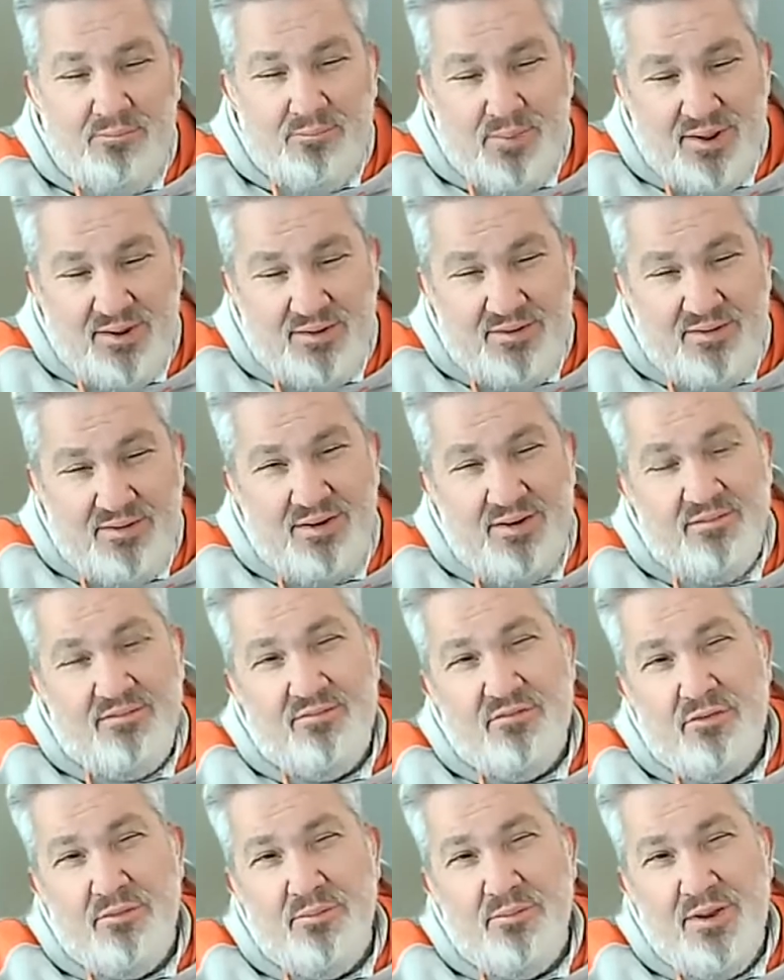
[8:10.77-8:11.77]
basically
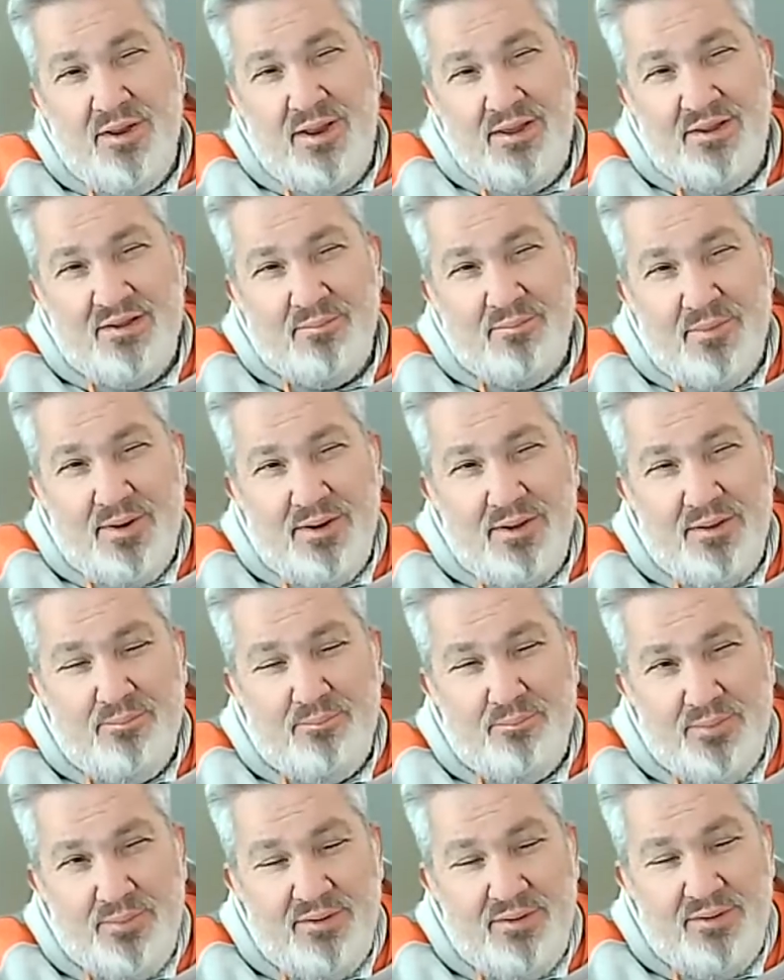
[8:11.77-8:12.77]
formulates my
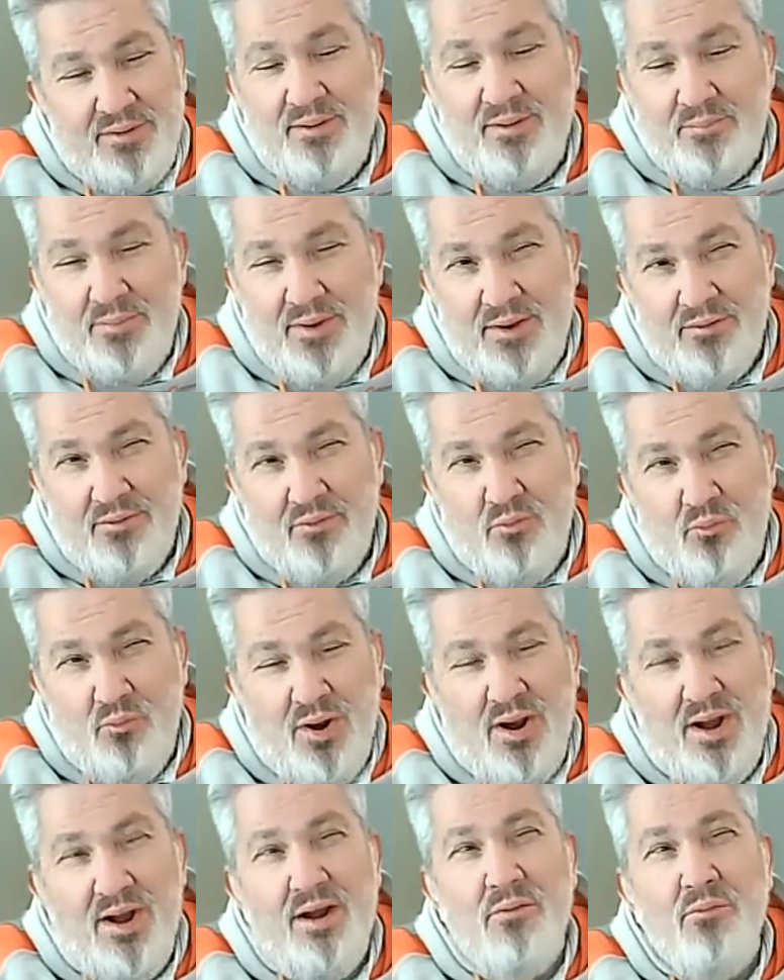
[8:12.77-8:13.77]
opinion about
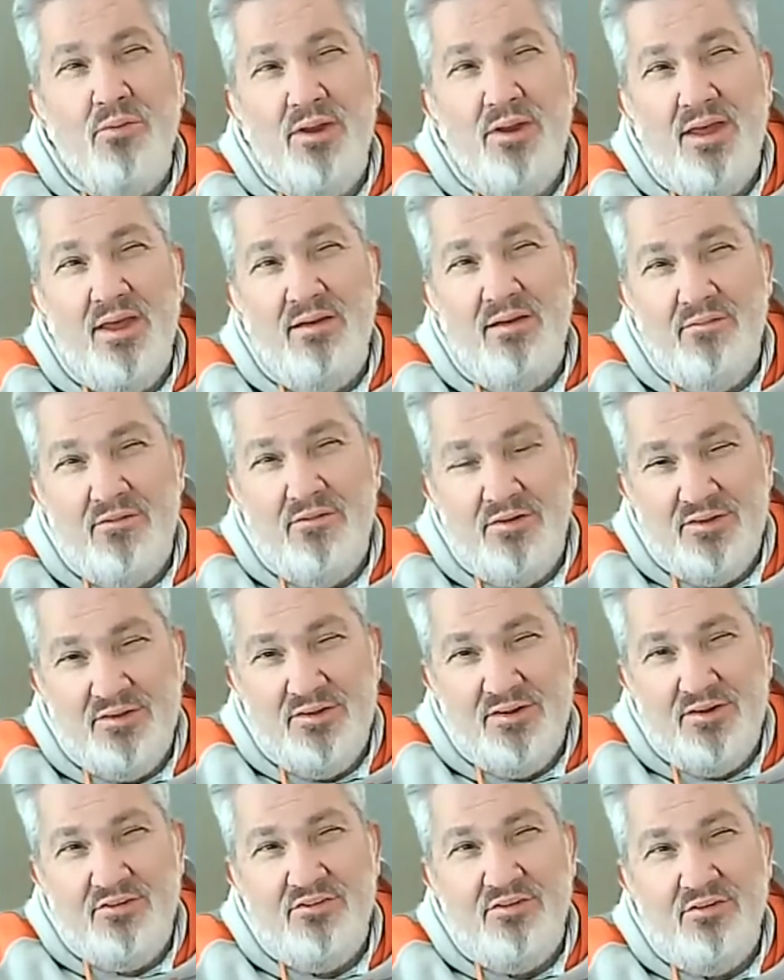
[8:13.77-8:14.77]
why we have got
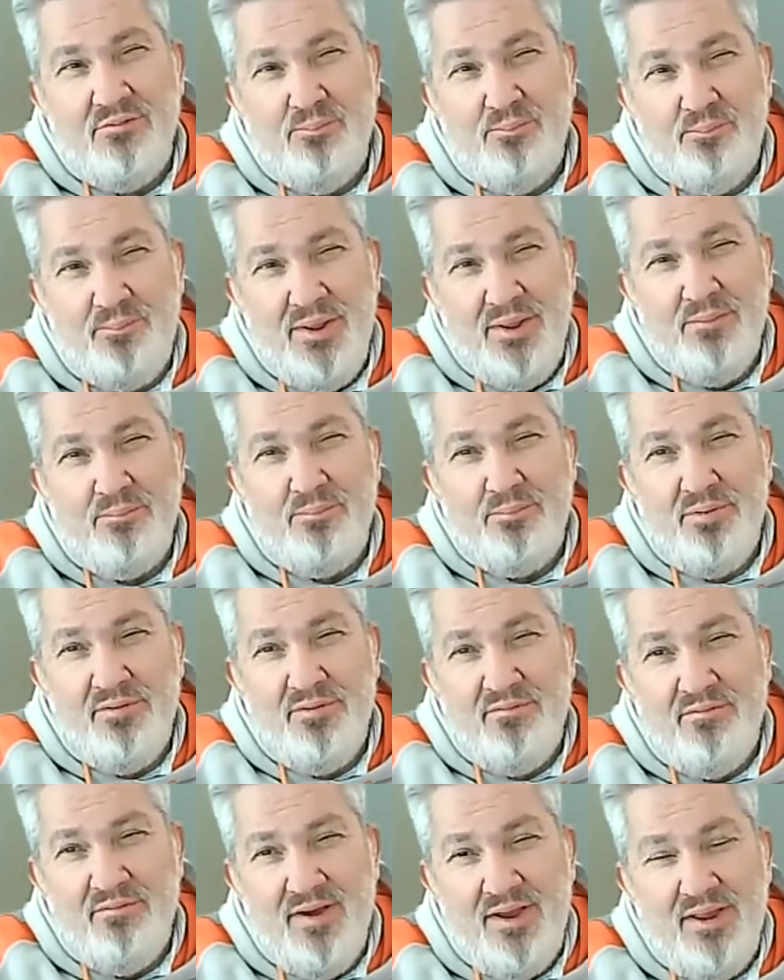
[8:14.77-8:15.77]
such a big
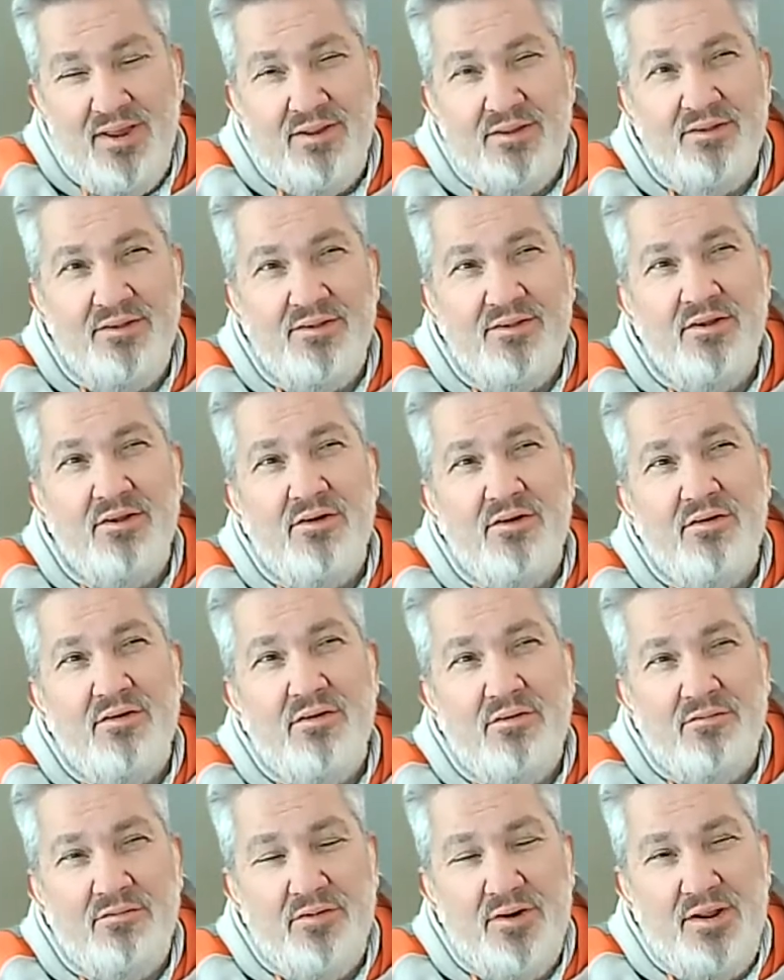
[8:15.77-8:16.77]
prevalence
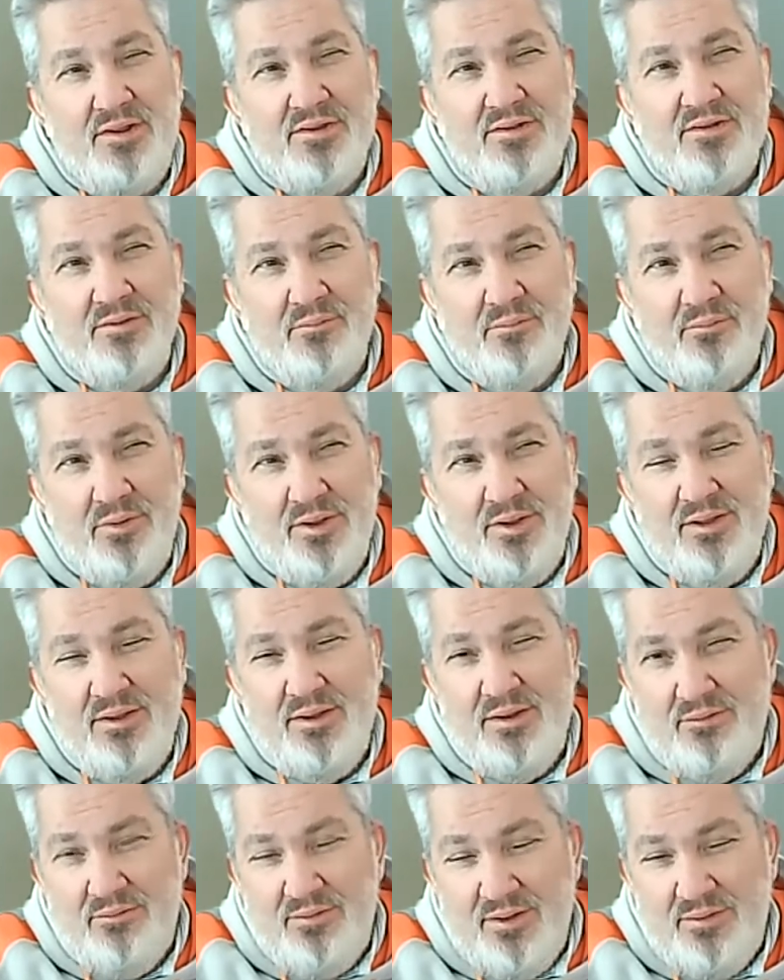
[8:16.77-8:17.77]
of ransomware
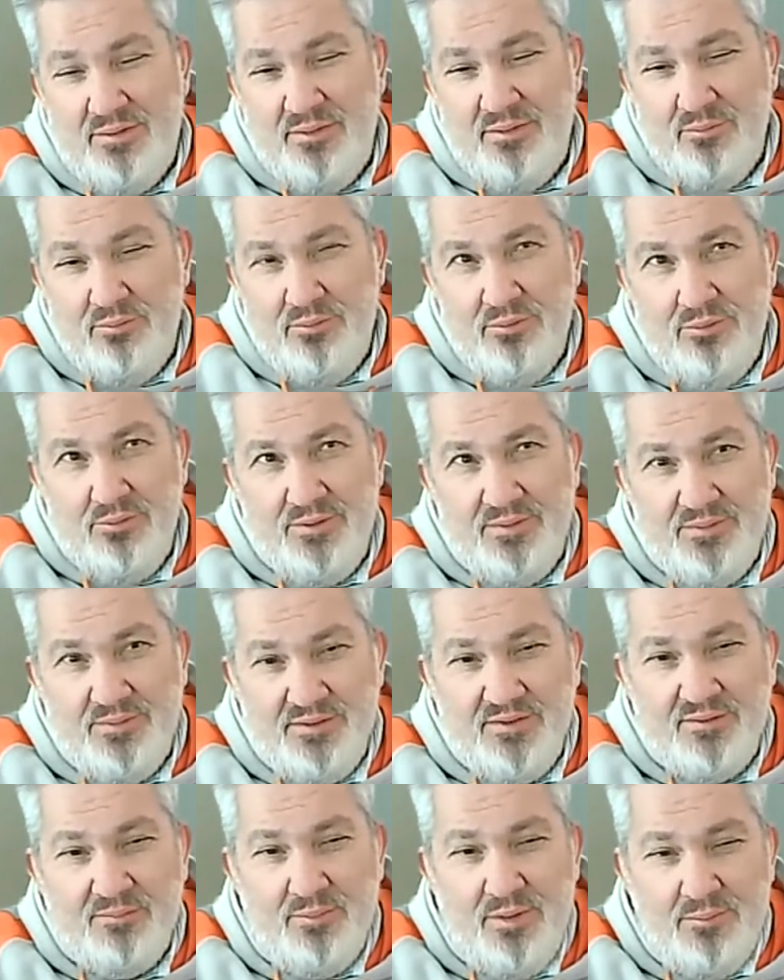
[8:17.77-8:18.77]
around the world at
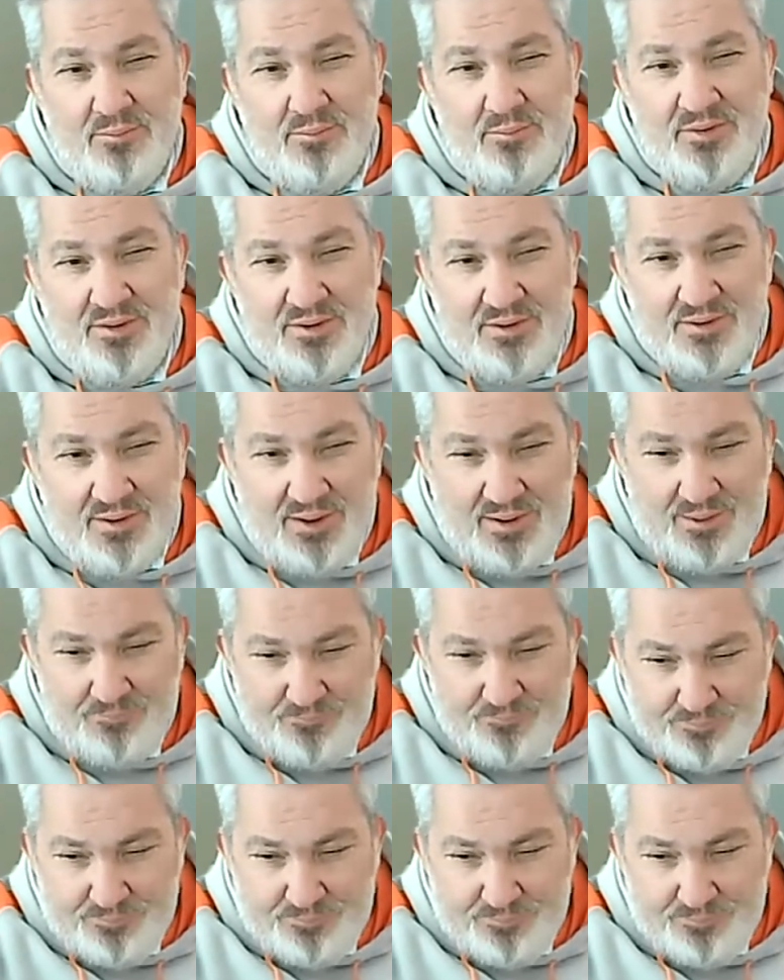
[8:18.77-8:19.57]
this moment in time.